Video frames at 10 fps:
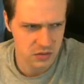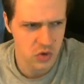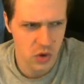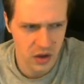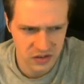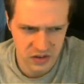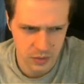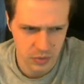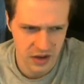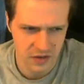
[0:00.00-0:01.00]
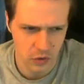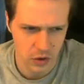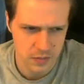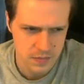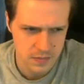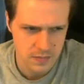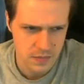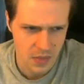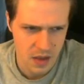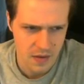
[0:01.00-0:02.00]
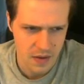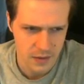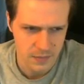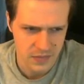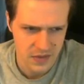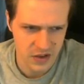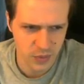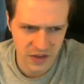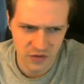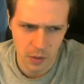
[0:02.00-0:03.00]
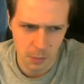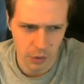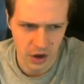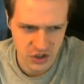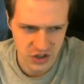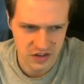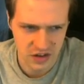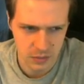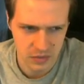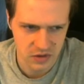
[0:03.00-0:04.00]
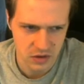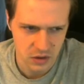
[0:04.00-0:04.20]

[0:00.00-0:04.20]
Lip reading: else has he played for? He's played for a bunch of teams.